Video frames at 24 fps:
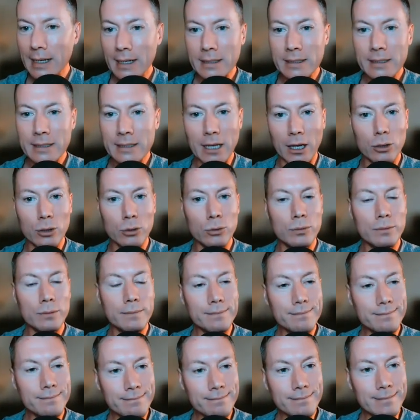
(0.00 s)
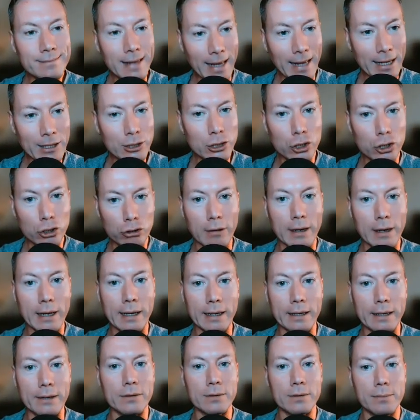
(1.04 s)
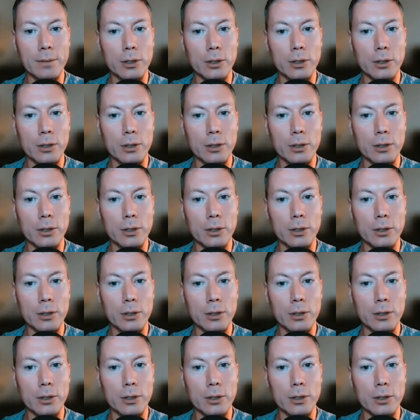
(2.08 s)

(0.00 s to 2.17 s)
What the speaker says: So it's tricky at the